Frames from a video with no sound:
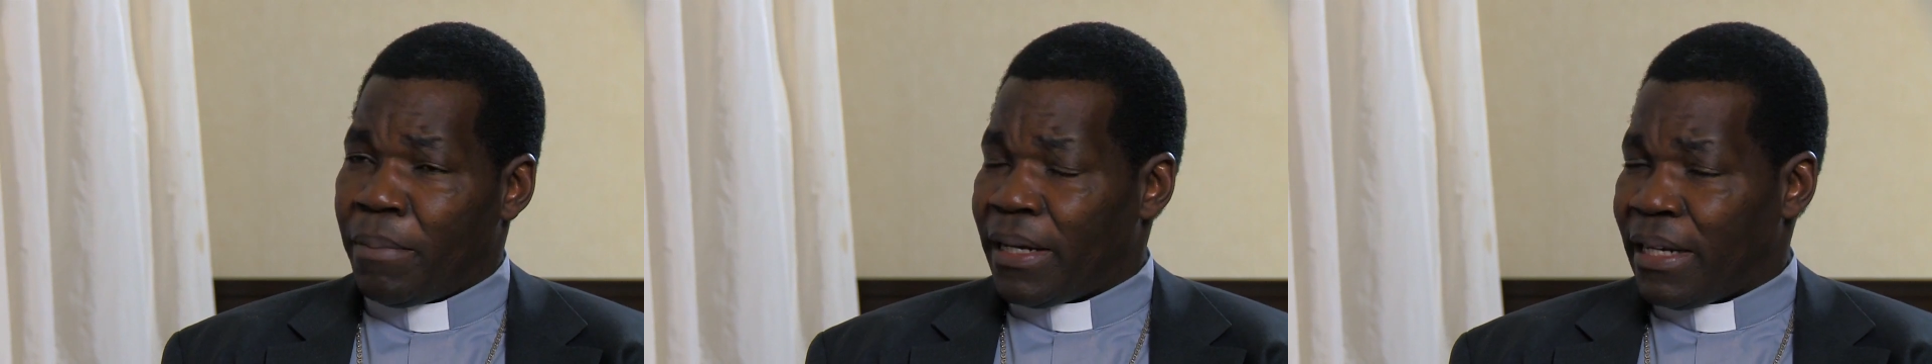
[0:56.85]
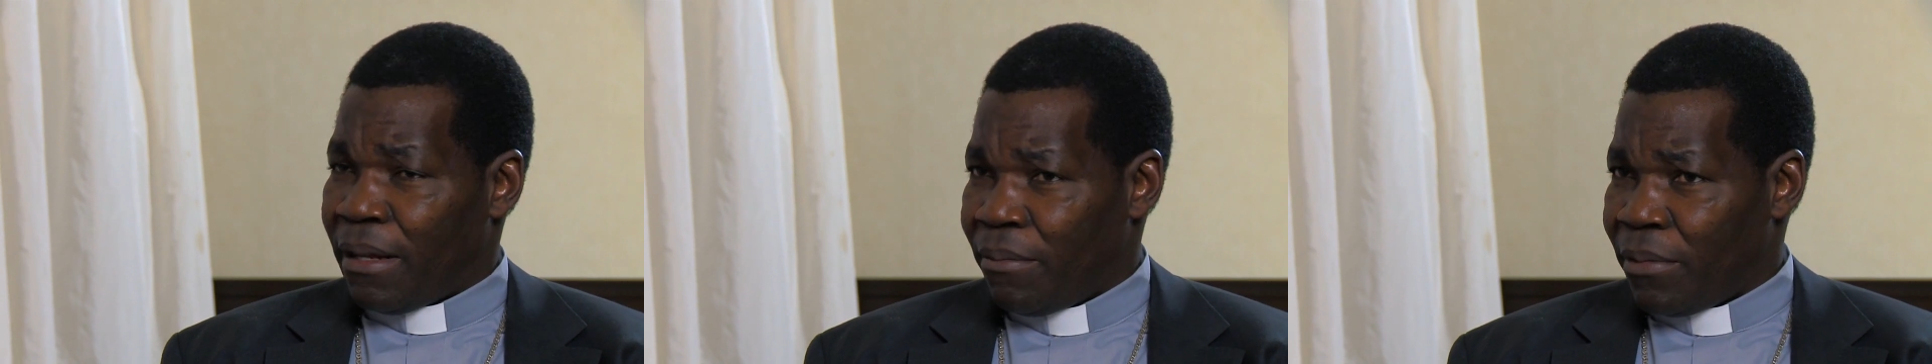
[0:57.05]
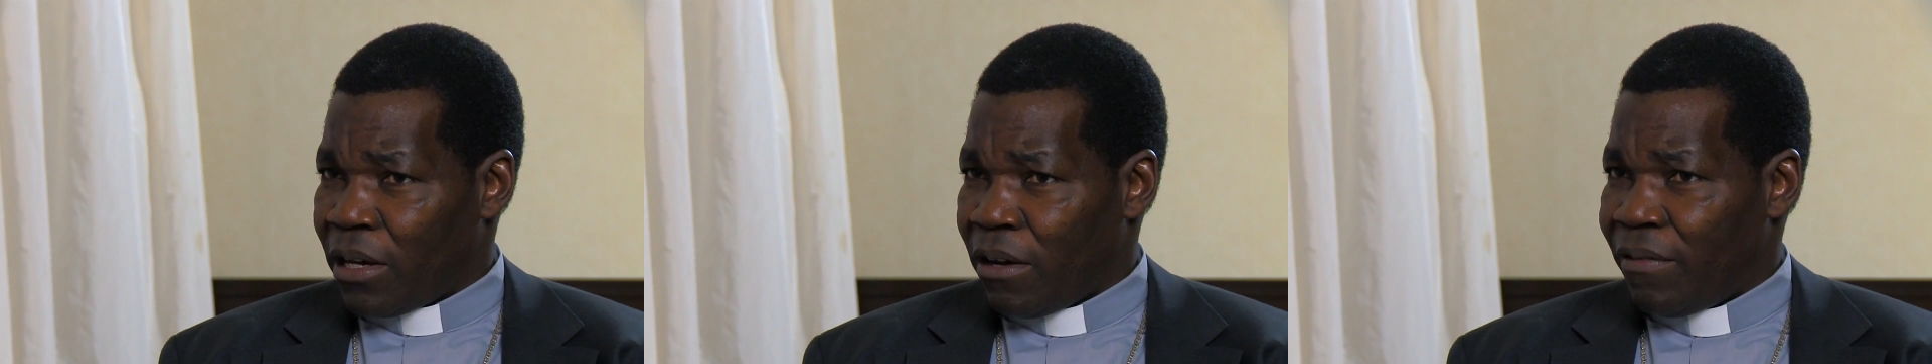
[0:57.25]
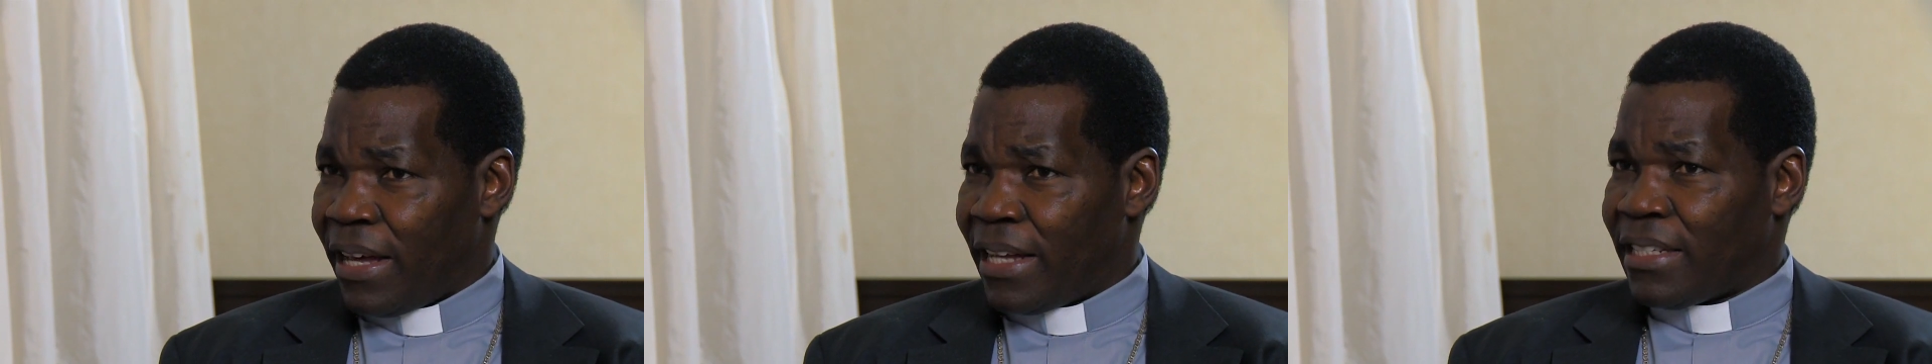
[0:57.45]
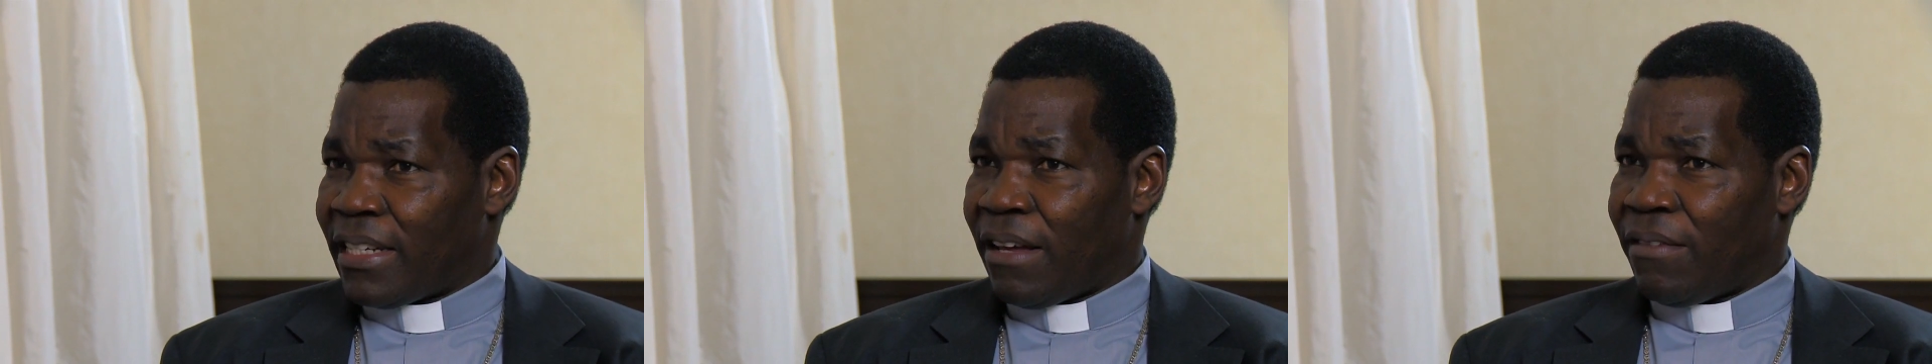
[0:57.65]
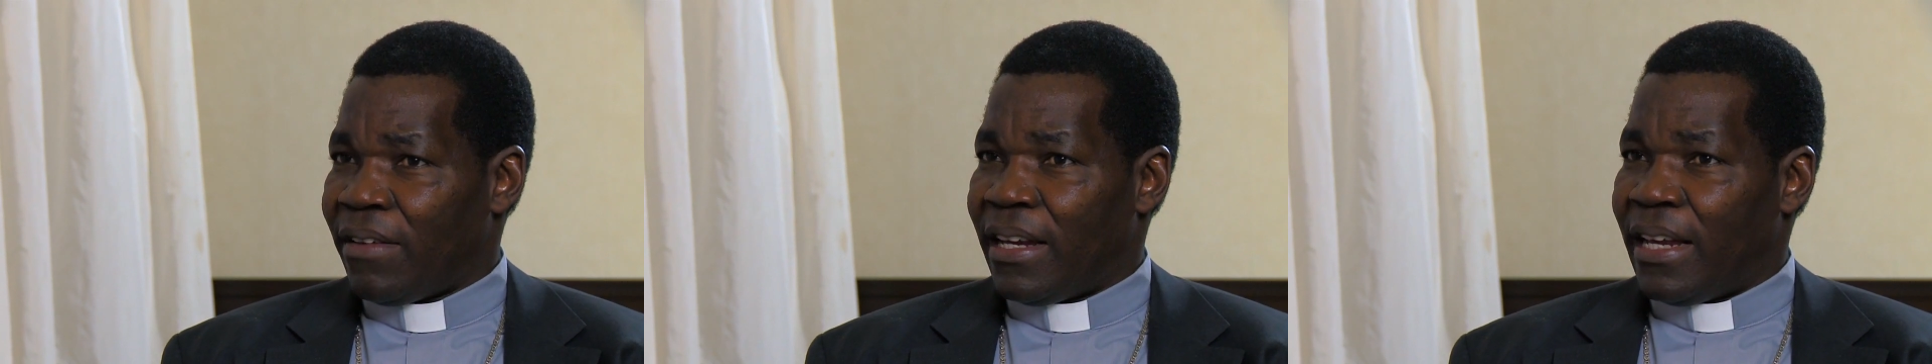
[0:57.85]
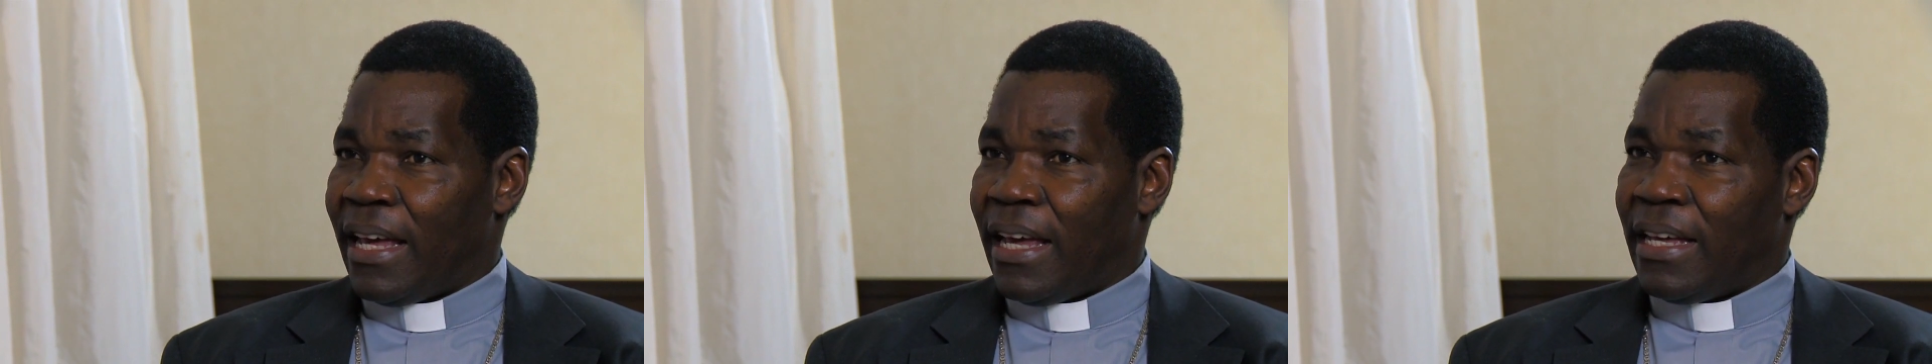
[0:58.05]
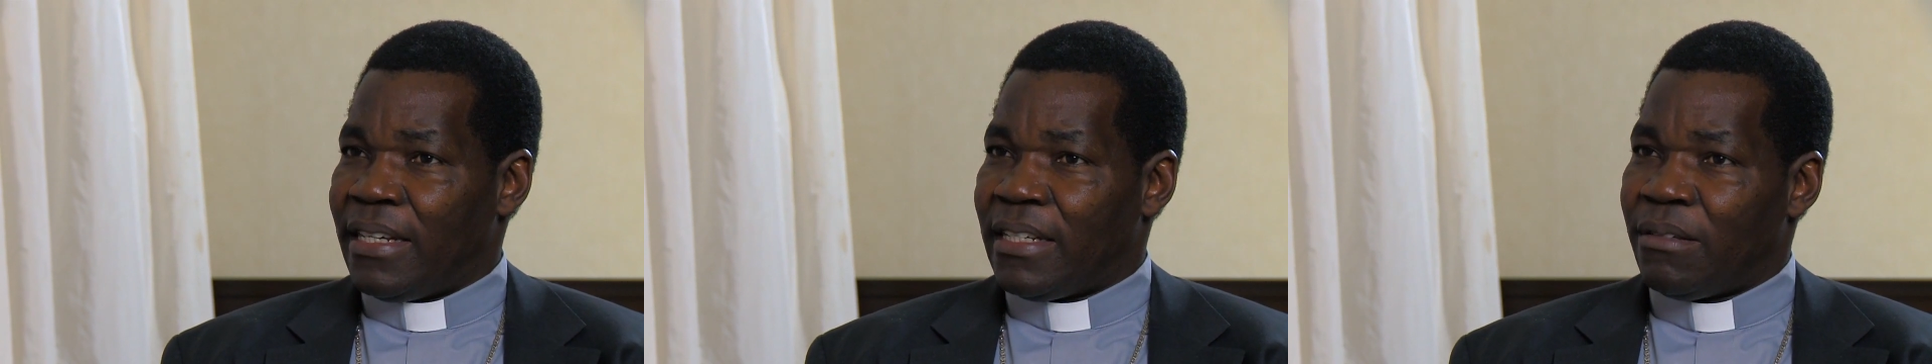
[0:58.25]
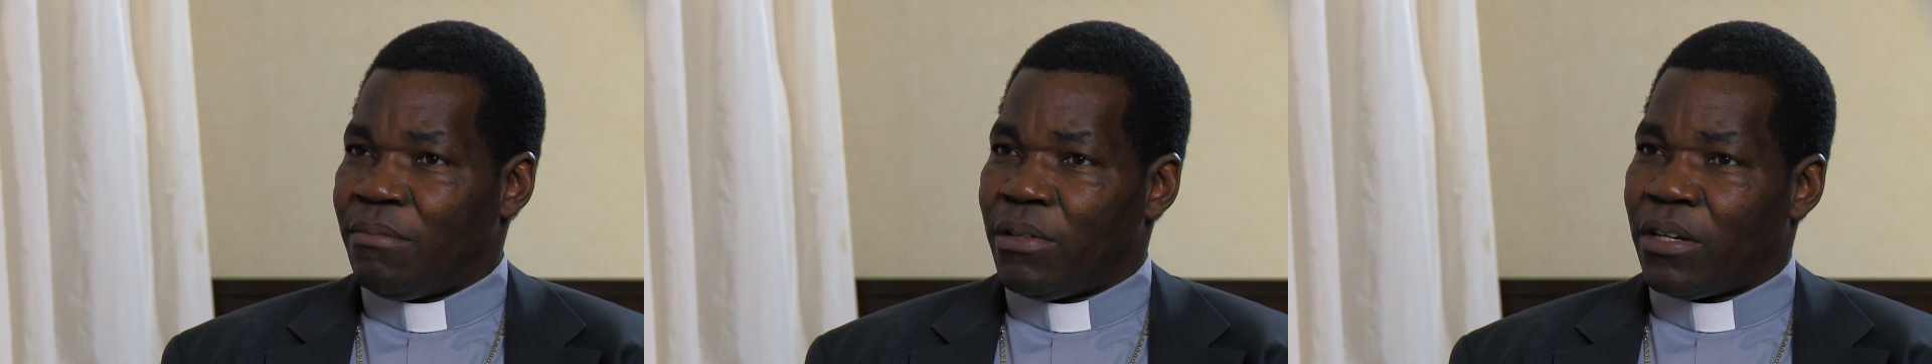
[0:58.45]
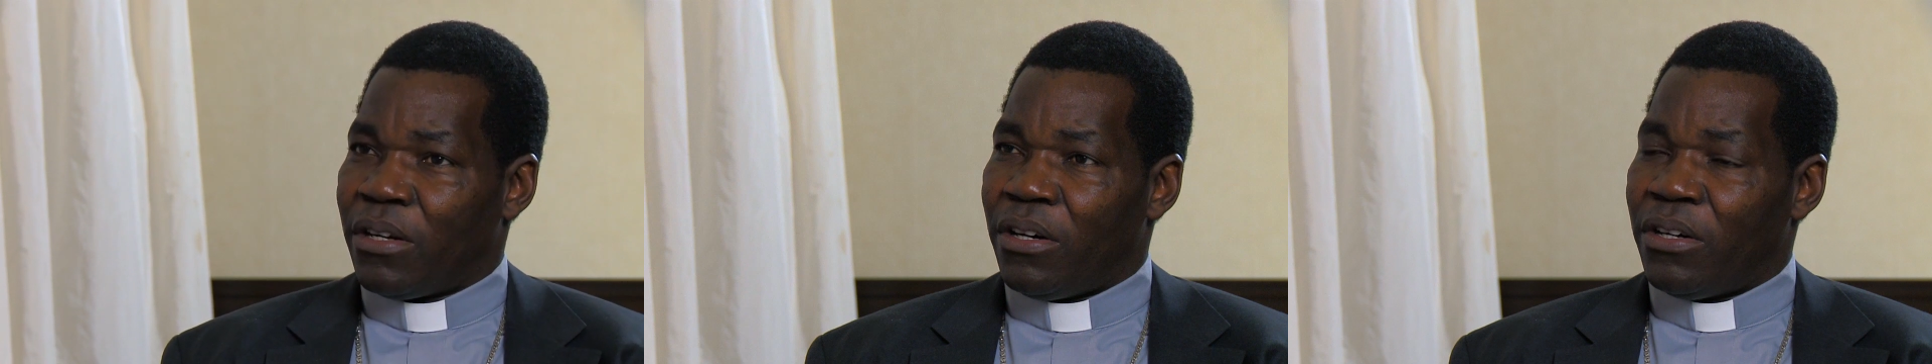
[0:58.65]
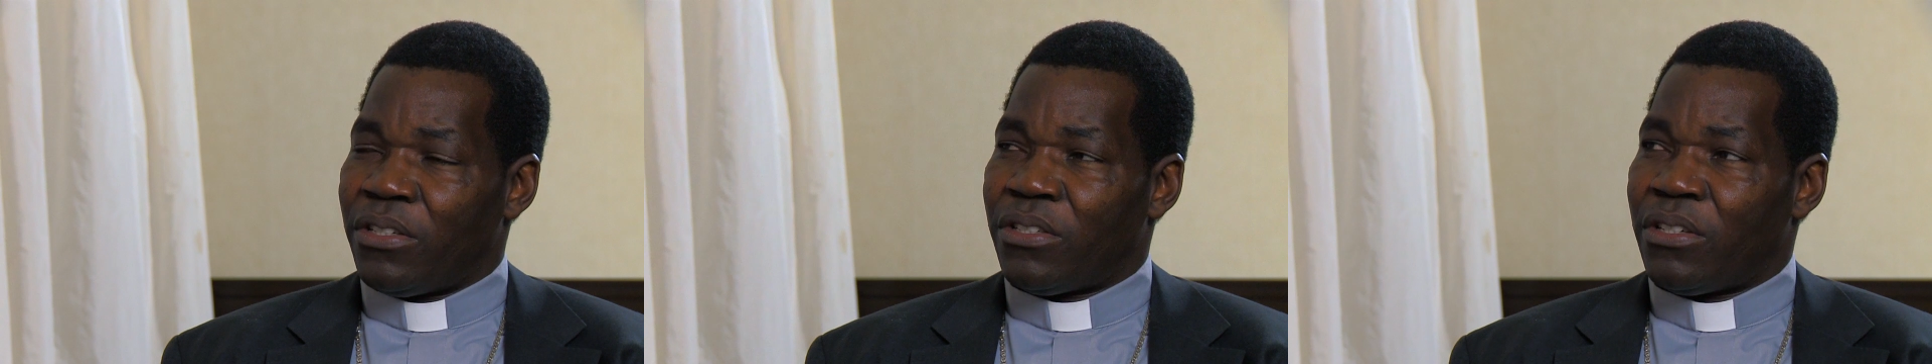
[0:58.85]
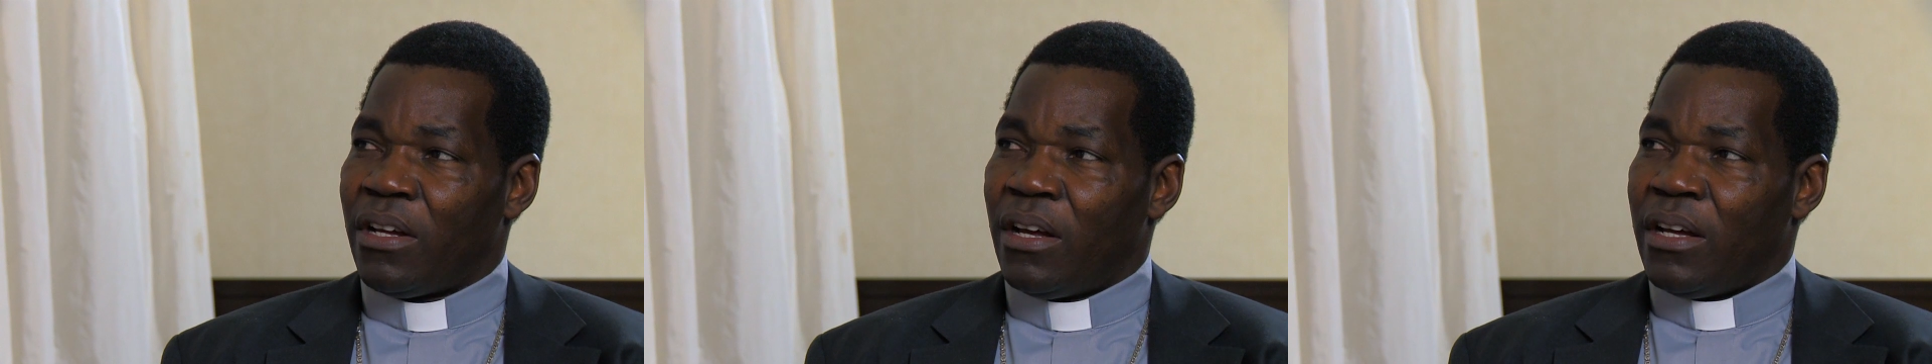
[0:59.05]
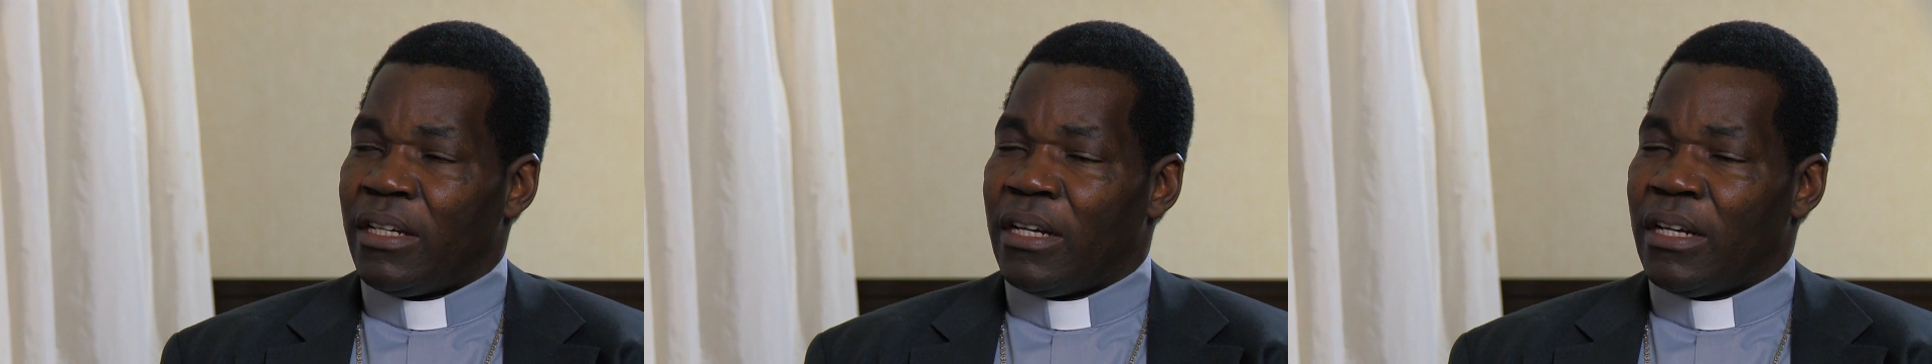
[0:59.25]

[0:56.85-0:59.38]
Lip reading: pandemic of HIV and AIDS because